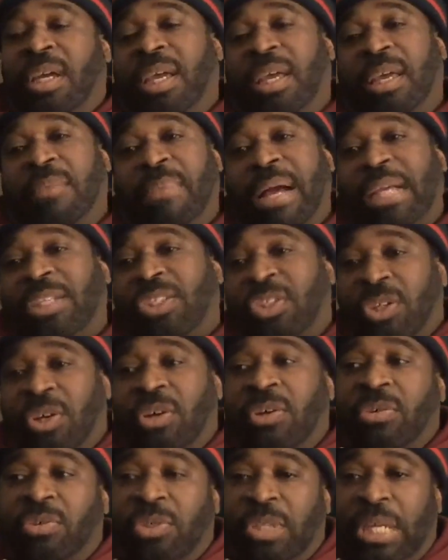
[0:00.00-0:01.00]
And my
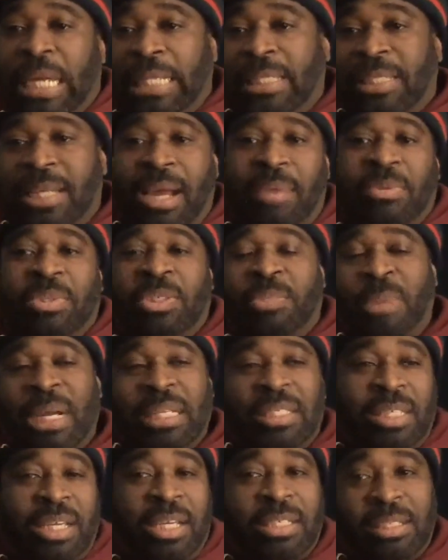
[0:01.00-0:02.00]
circles at times is my
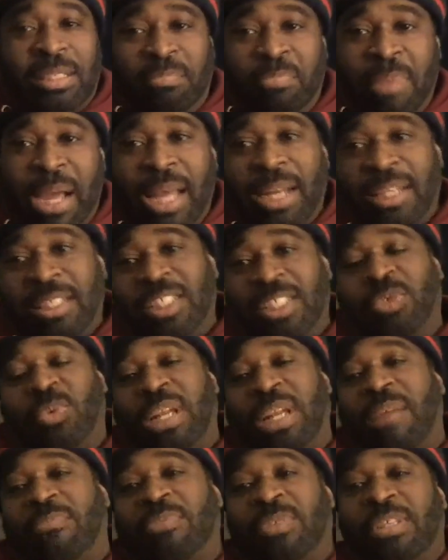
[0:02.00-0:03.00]
checks and balances when
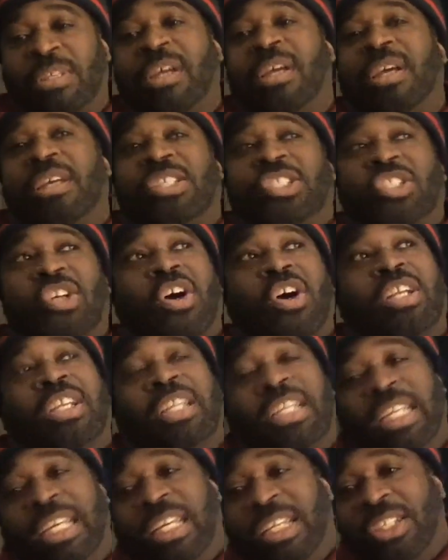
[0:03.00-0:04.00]
I'm starting to
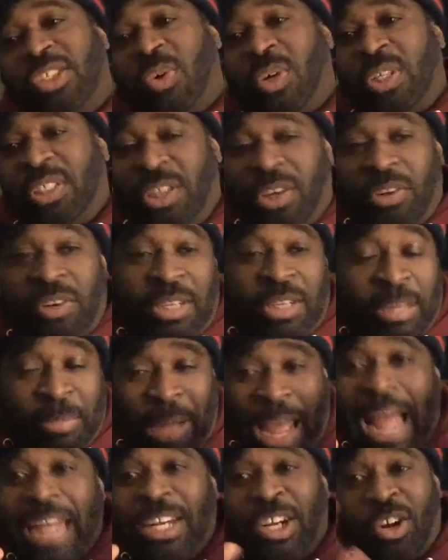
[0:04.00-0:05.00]
lean towards,
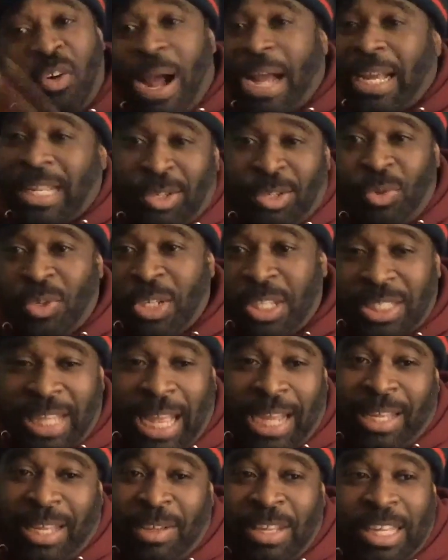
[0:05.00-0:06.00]
I know I could do this.
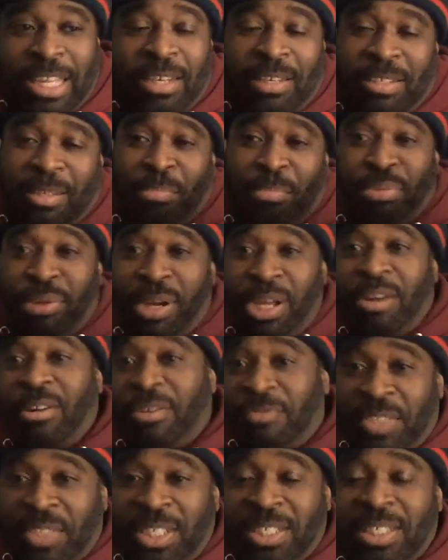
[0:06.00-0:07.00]
I could get some bread
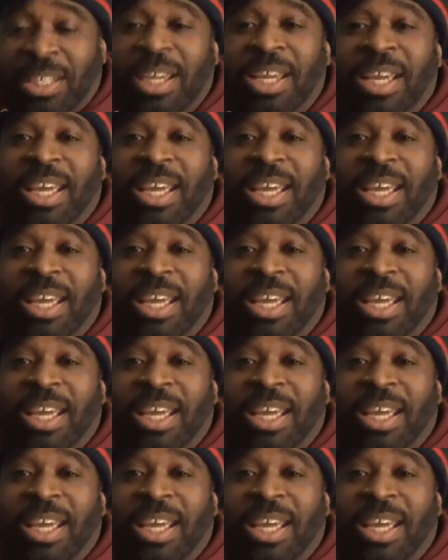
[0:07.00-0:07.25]
off this.